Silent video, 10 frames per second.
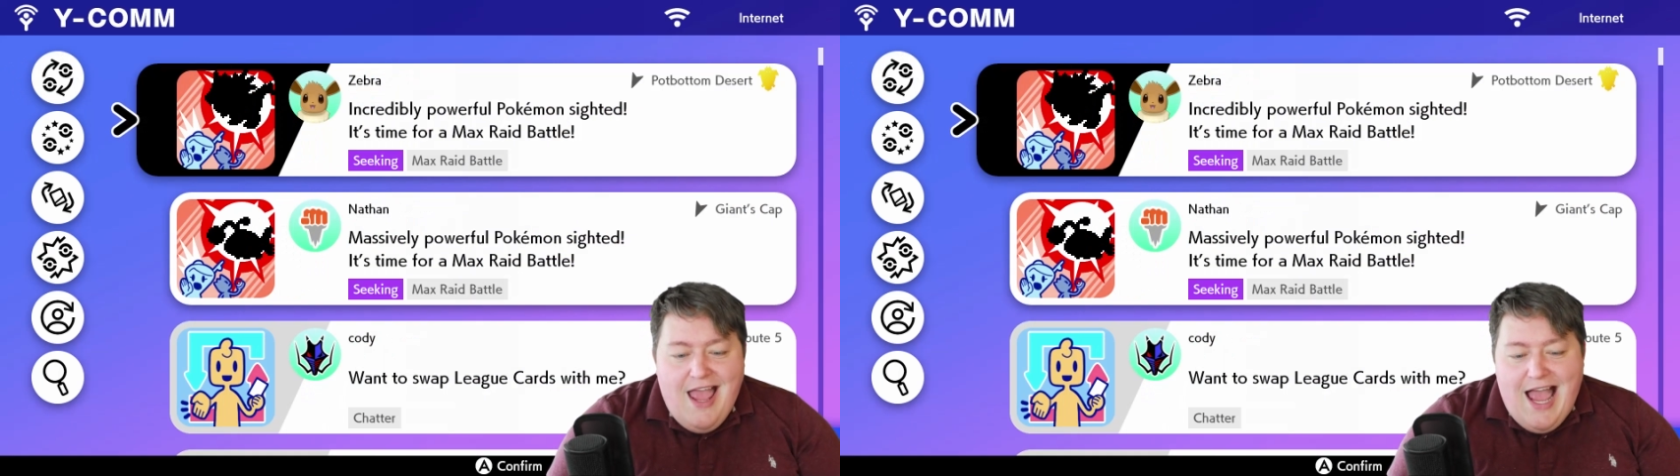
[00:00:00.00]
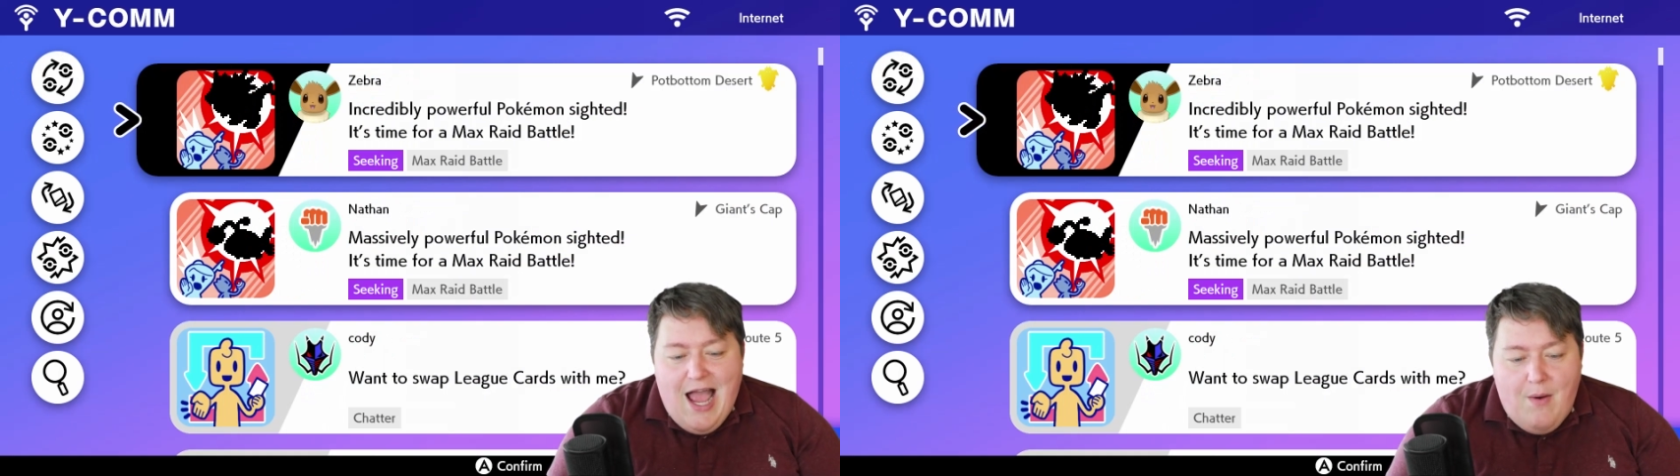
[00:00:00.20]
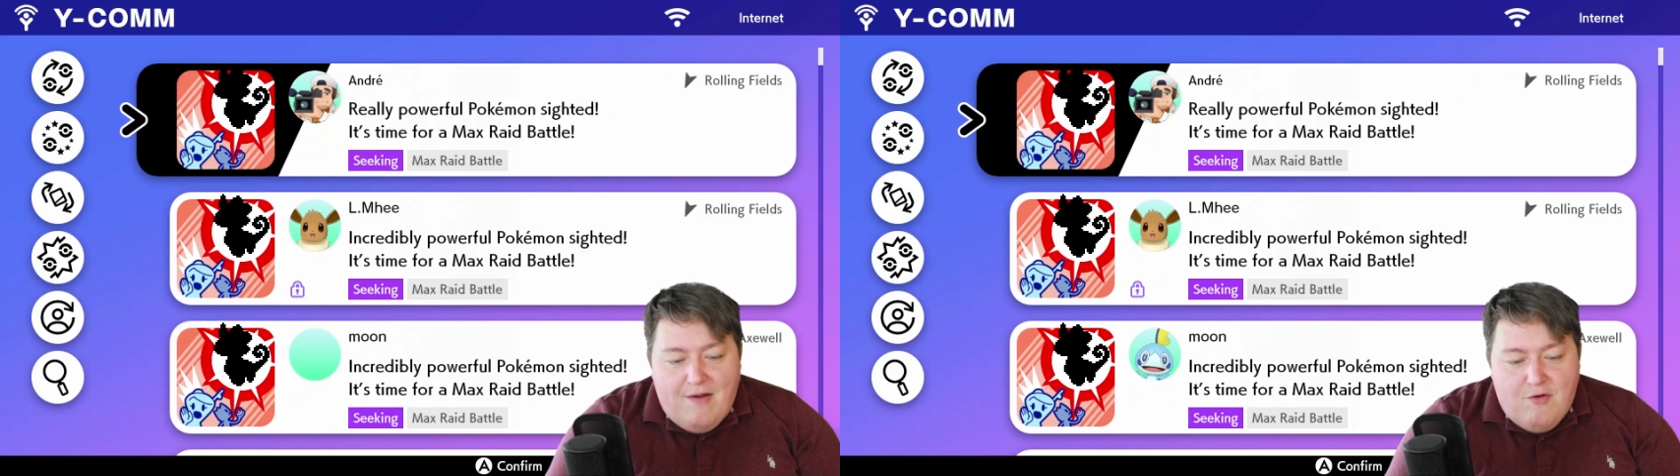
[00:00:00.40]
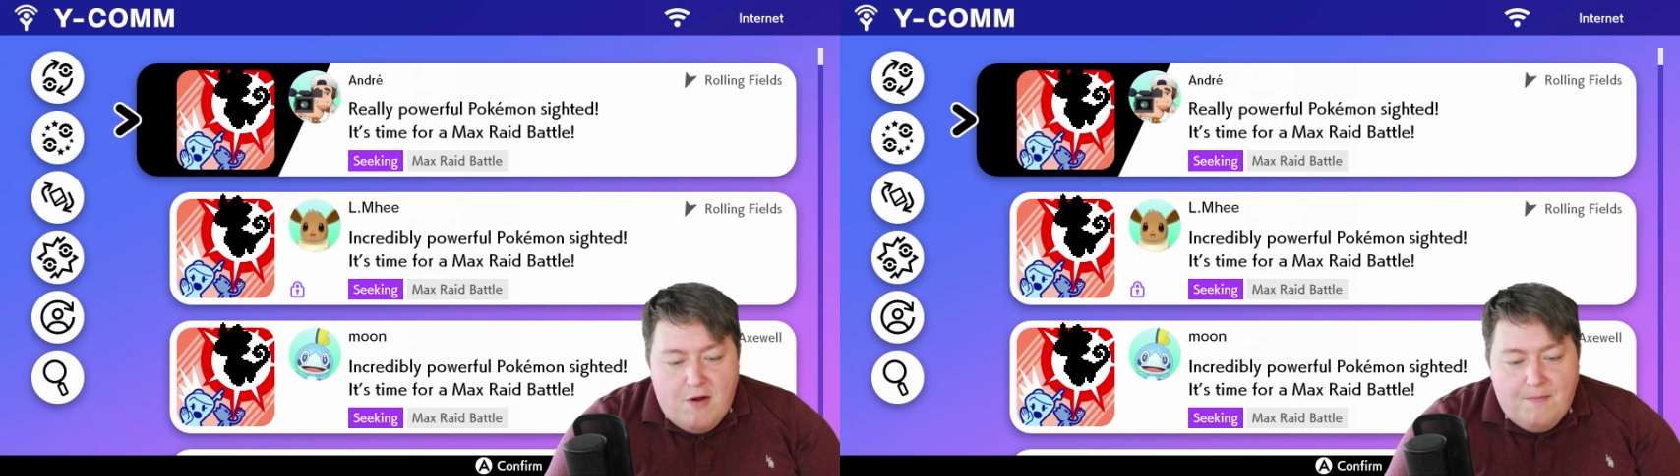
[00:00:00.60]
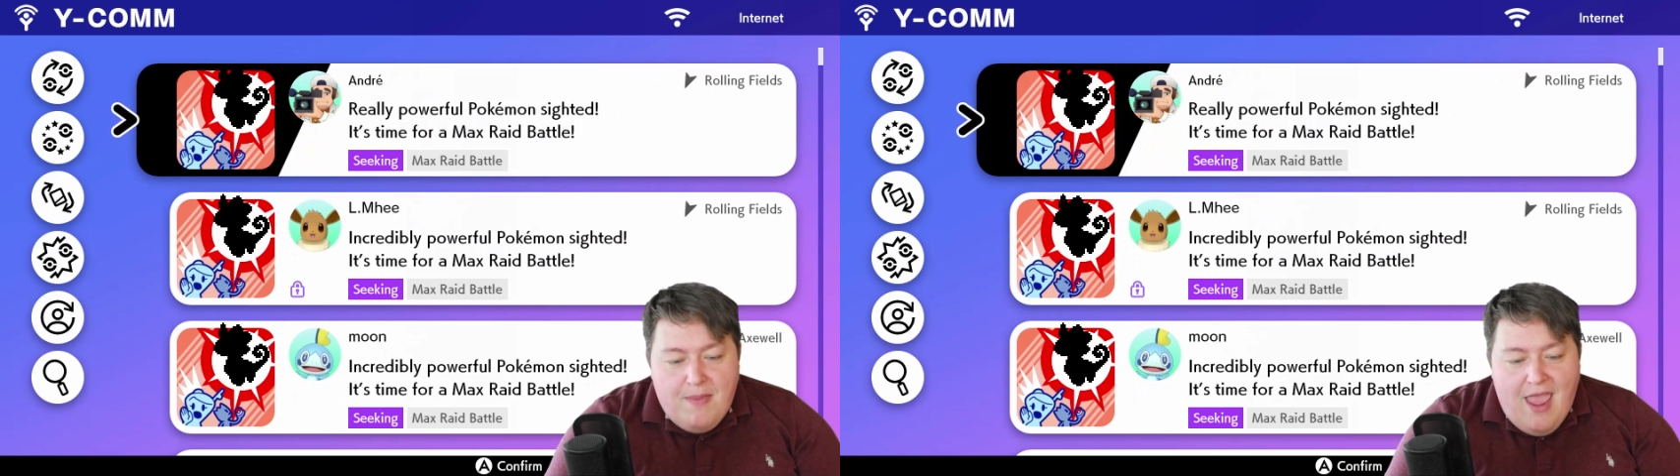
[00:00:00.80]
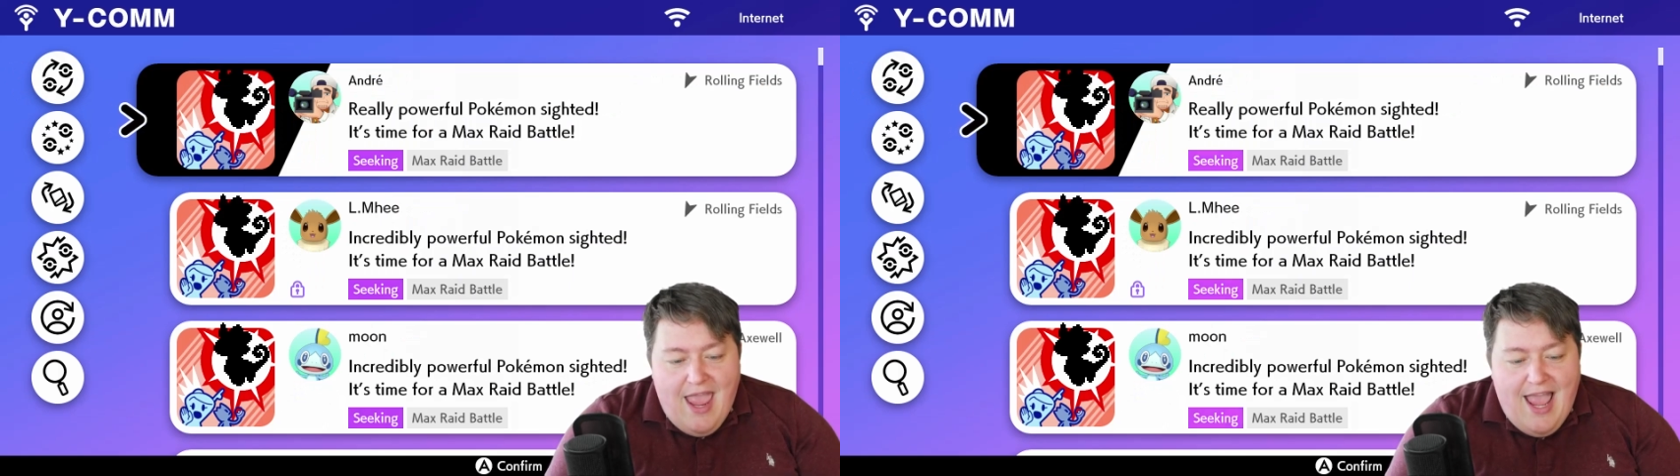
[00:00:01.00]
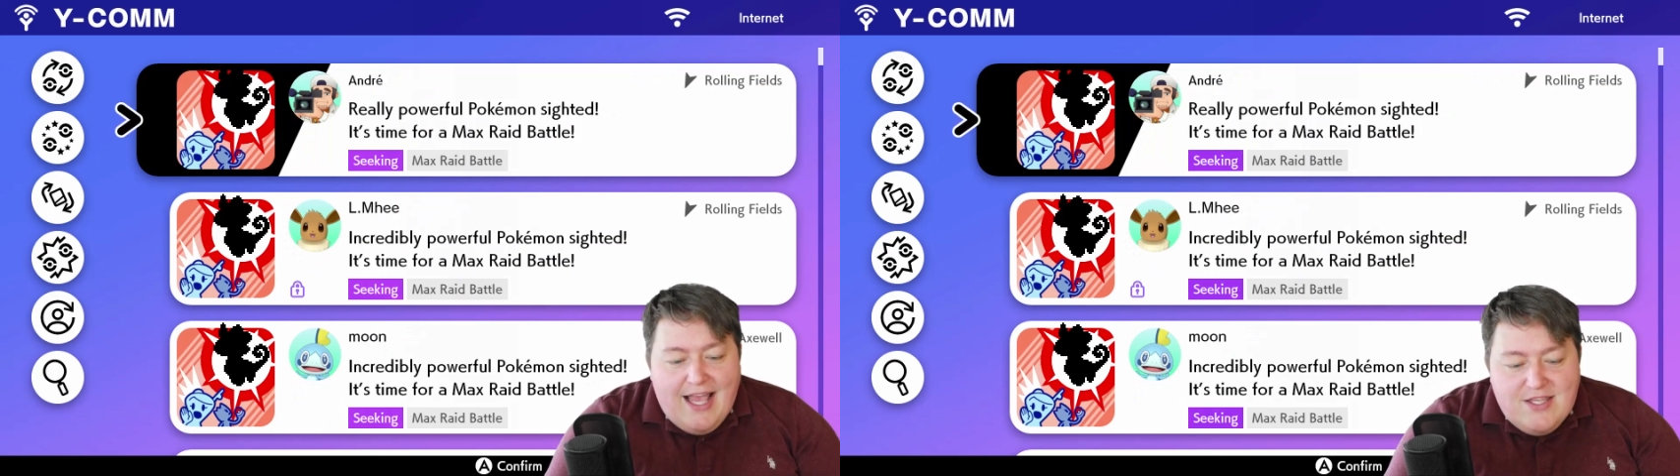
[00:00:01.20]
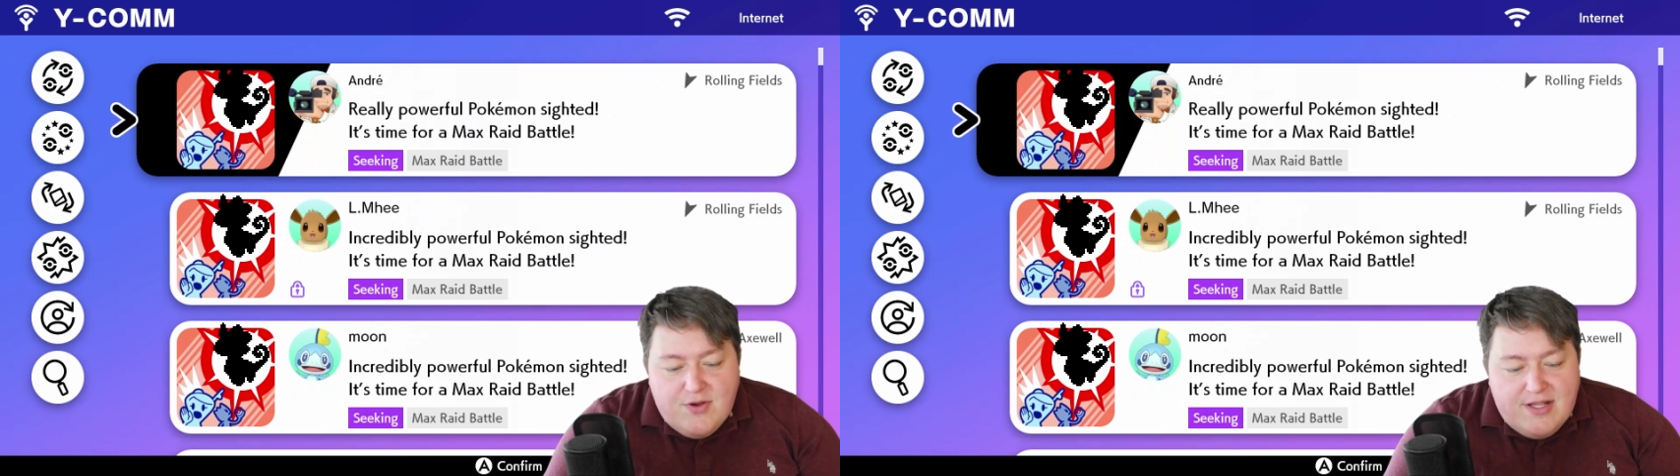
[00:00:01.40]
However,
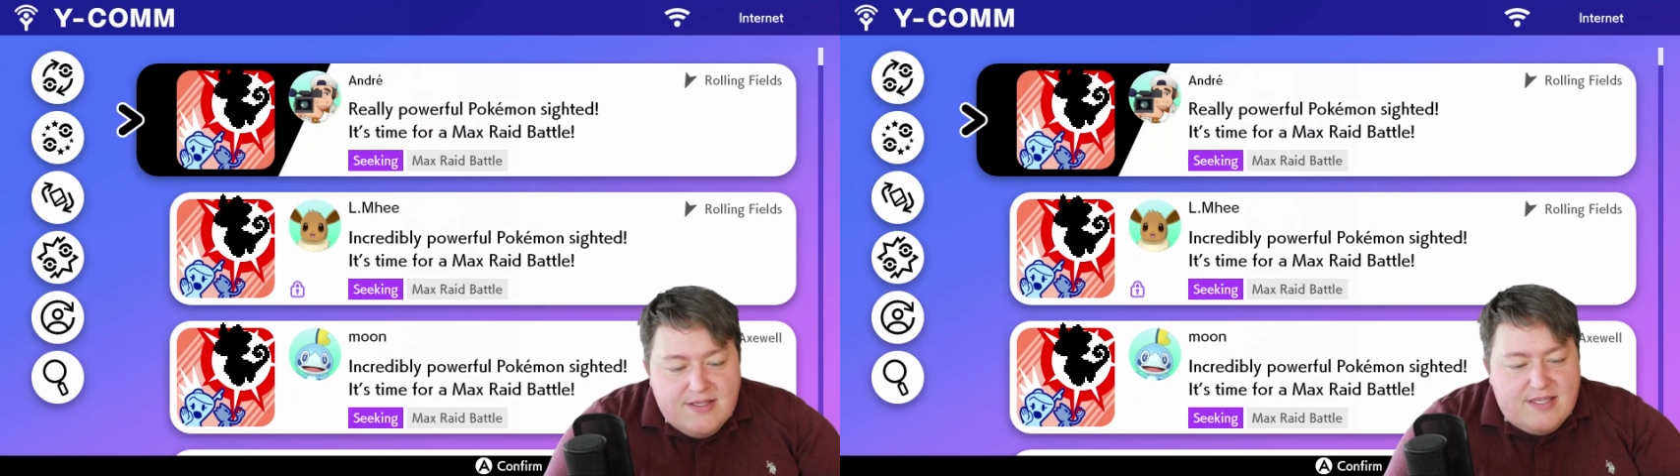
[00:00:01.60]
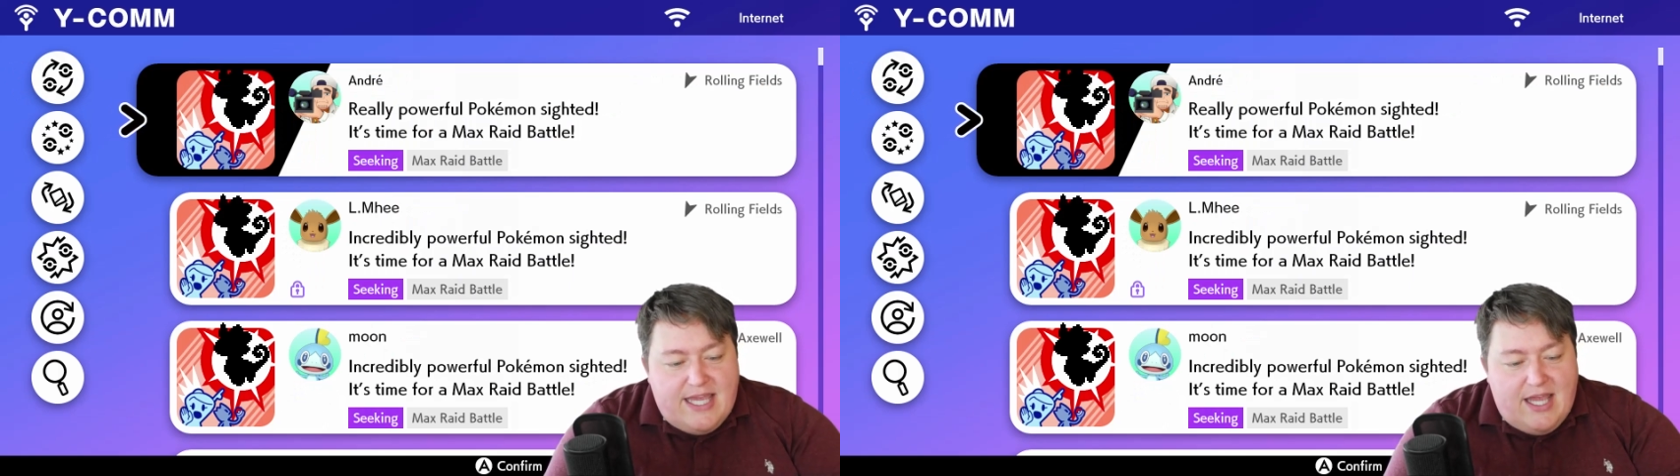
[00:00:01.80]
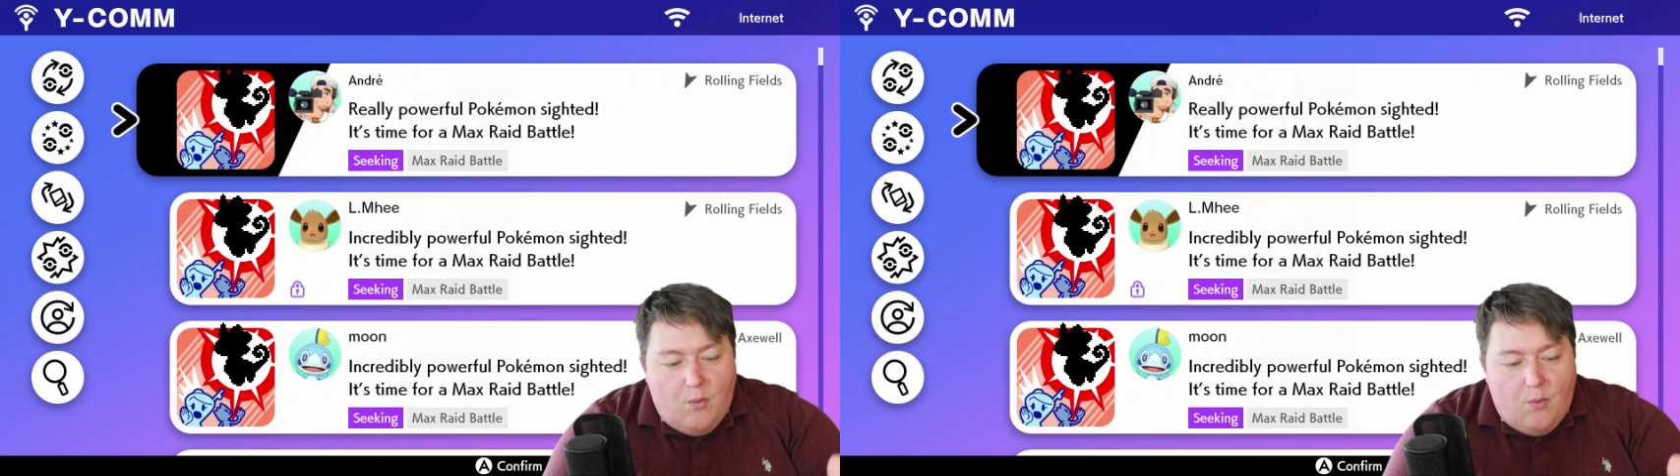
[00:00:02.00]
as you can see,